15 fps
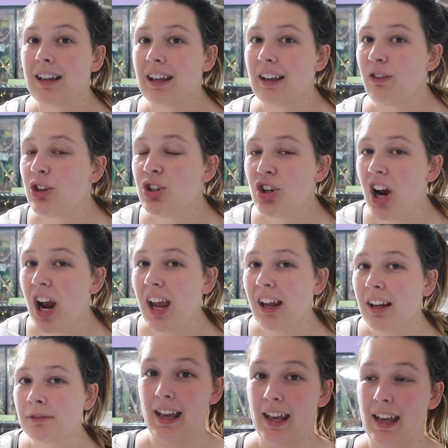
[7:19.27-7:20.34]
give it a try.
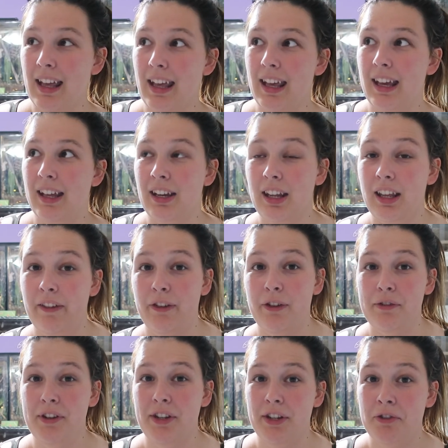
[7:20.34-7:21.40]
And if
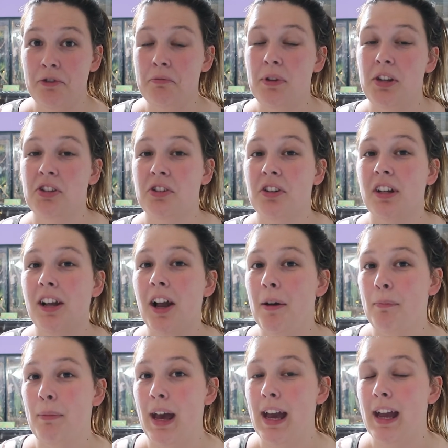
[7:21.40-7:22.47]
you do, be sure to
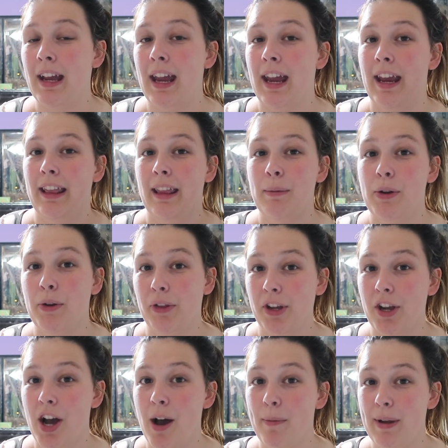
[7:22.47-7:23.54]
come back and let me know in the
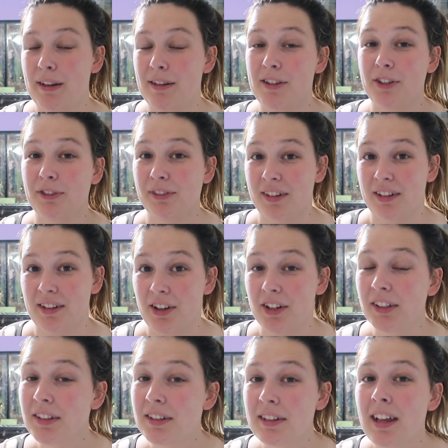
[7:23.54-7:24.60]
comments your
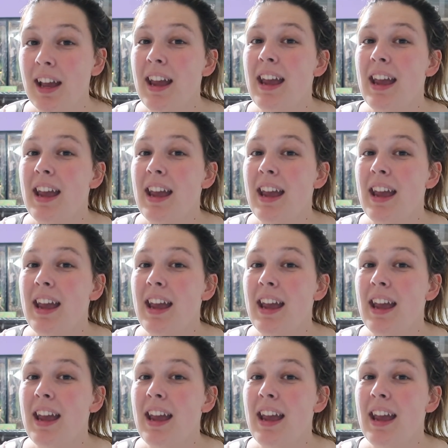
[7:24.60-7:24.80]
results